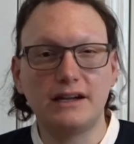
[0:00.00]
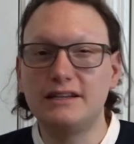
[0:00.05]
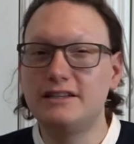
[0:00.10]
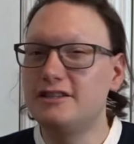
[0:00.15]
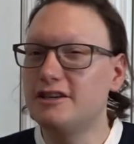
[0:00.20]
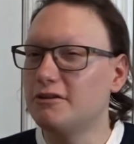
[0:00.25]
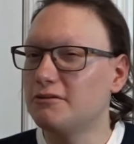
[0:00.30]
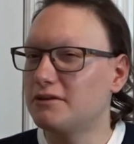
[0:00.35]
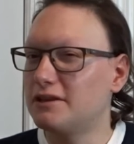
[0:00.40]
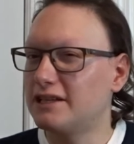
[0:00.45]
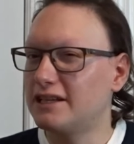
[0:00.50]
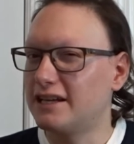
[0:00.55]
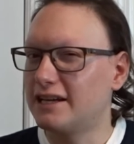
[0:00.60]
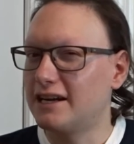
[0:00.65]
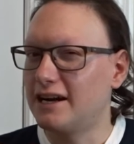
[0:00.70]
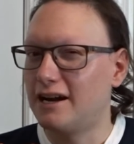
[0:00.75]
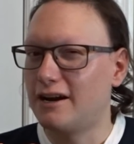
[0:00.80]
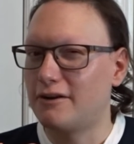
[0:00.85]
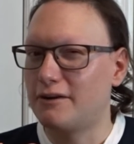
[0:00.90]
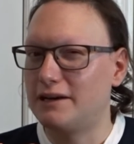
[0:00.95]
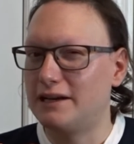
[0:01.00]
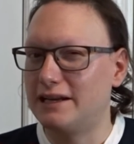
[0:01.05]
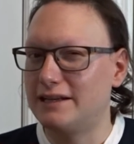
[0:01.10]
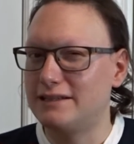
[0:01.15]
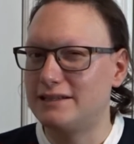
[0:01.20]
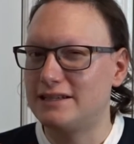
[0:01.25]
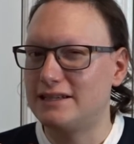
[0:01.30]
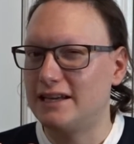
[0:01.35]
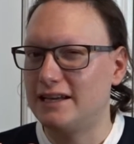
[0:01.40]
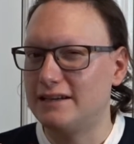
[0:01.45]
I don't think I got her in
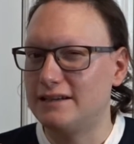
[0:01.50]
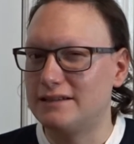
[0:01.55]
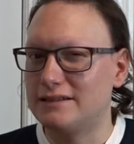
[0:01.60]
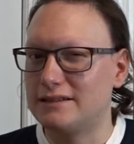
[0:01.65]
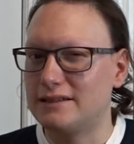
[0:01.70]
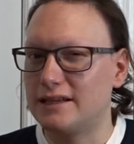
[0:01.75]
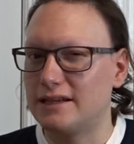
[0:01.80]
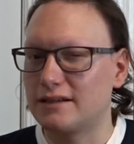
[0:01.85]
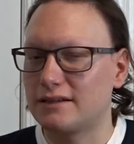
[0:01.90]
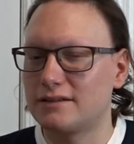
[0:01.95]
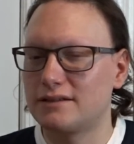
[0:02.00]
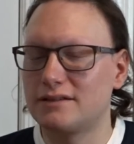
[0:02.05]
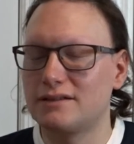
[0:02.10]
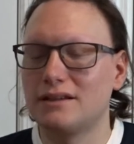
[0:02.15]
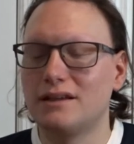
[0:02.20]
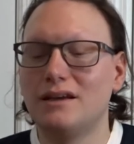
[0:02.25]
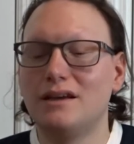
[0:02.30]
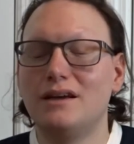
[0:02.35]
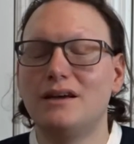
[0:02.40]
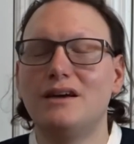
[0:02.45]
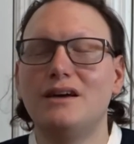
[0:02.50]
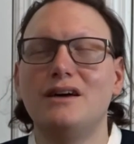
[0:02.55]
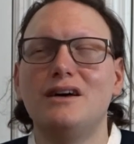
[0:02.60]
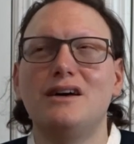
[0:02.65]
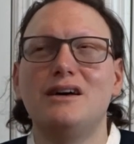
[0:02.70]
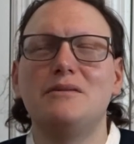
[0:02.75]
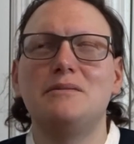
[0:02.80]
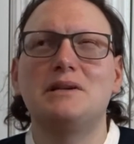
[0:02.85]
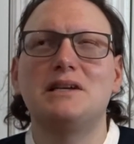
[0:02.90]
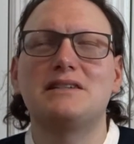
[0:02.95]
1996,
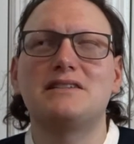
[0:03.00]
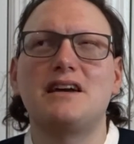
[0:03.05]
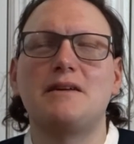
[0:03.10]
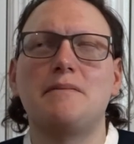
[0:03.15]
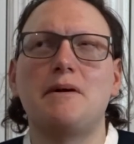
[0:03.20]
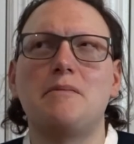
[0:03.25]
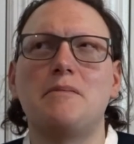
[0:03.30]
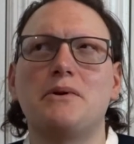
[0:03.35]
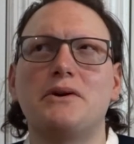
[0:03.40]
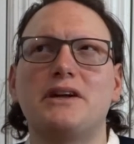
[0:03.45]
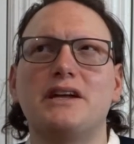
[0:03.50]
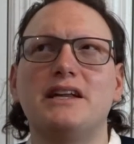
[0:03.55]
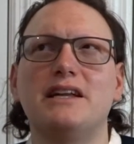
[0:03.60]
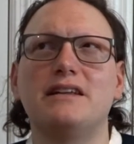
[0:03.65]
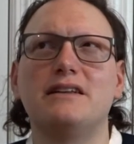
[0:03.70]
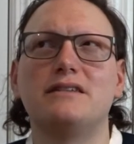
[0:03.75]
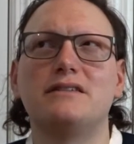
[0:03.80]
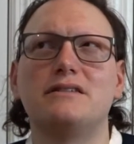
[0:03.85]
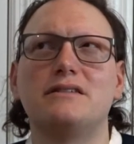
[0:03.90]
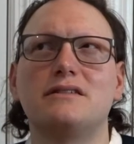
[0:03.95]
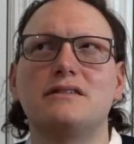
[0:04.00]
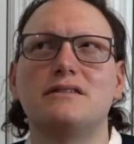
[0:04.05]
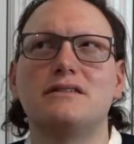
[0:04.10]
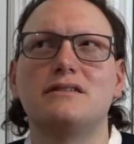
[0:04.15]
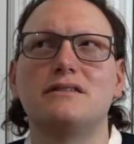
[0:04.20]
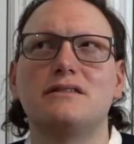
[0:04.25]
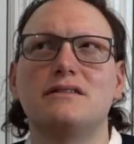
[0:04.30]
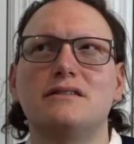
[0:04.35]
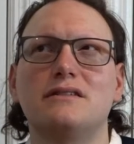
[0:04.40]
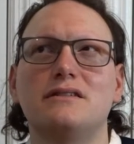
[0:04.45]
because I remember getting
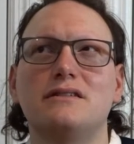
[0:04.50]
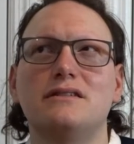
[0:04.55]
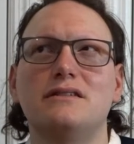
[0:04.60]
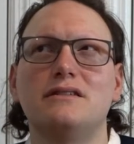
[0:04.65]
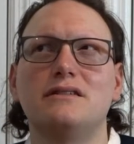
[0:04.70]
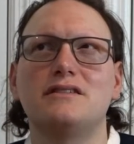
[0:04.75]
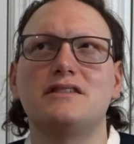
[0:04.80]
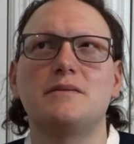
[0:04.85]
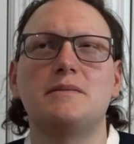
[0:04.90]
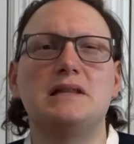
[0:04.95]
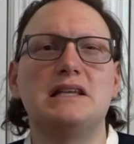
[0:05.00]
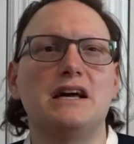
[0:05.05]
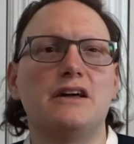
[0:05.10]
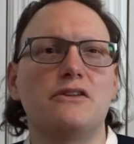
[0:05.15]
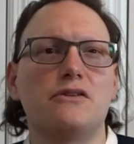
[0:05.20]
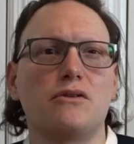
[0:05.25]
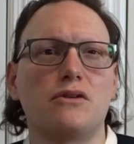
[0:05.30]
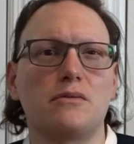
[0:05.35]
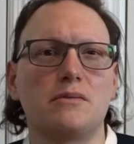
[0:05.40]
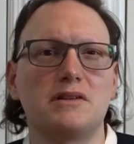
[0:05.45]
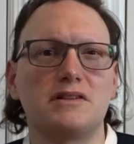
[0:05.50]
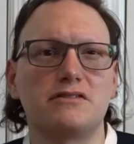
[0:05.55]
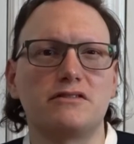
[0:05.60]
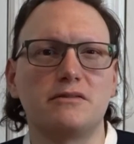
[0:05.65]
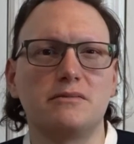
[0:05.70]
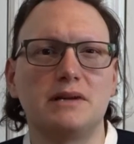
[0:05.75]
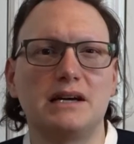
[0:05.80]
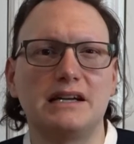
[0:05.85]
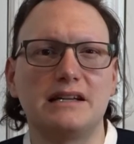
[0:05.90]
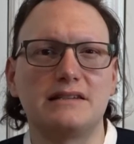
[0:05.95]
some of the other ornaments
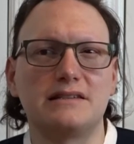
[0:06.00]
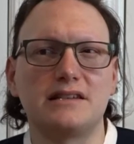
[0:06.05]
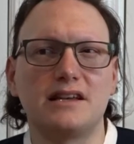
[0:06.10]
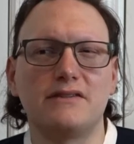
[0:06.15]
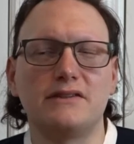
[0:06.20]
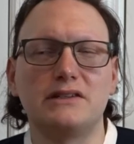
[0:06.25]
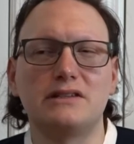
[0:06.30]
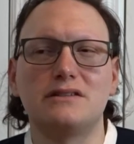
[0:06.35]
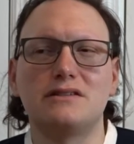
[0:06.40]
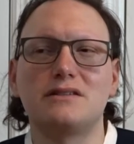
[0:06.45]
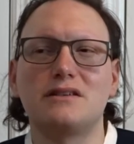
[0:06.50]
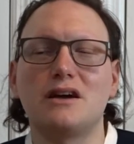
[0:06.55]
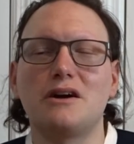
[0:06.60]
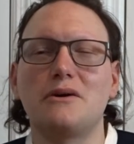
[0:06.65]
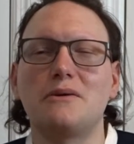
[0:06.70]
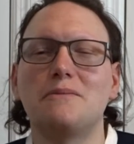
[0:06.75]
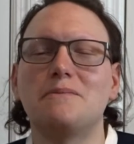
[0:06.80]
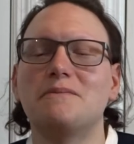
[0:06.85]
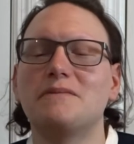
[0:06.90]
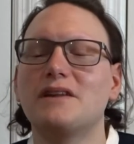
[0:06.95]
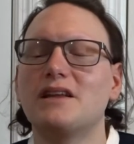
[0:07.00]
from 97, so